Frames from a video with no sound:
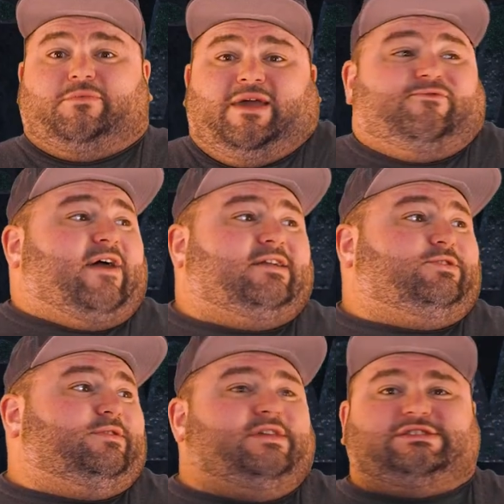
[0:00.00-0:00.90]
The main
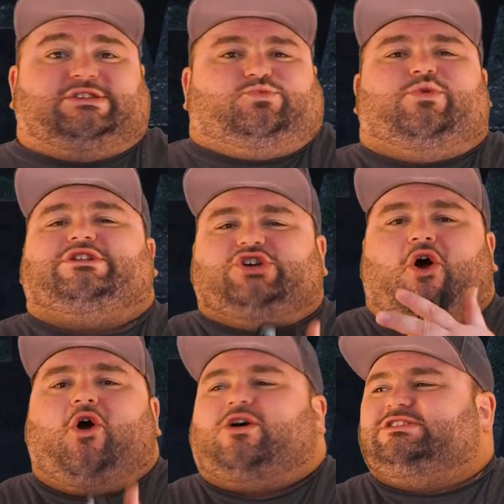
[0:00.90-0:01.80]
factor in this is which
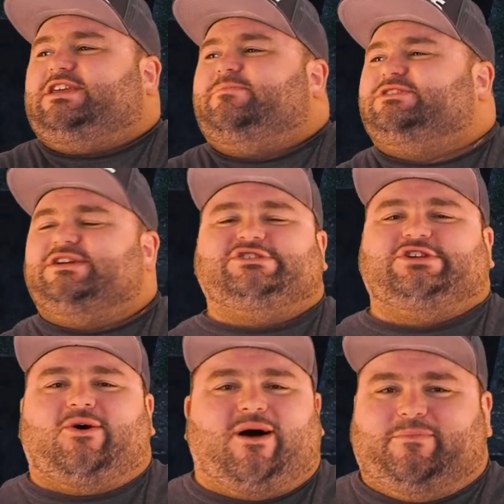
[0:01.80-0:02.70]
Hawks team is going to
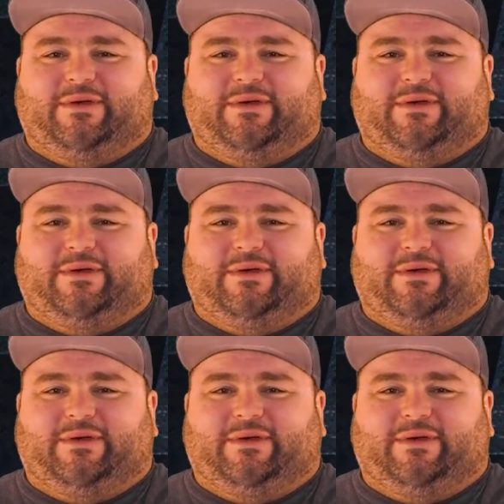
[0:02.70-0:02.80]
show up,